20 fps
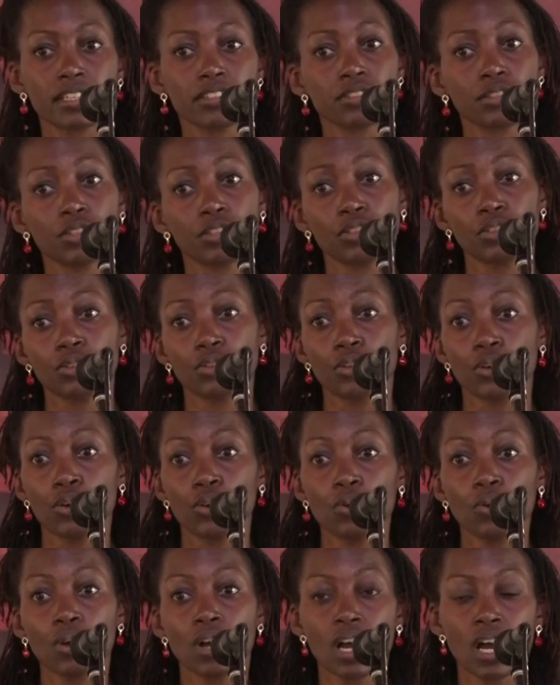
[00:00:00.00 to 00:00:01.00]
So you
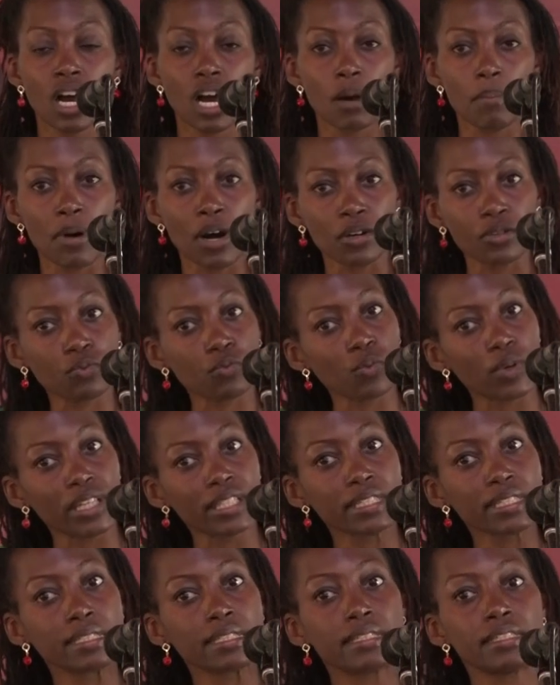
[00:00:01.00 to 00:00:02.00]
know about
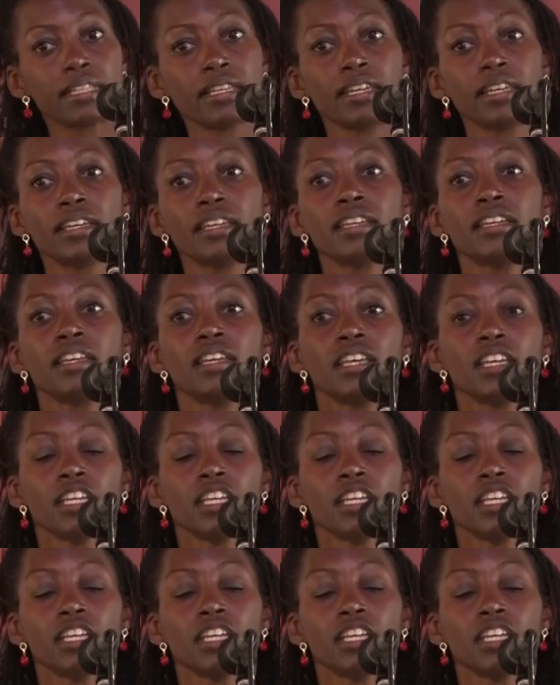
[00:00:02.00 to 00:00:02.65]
Wednesday,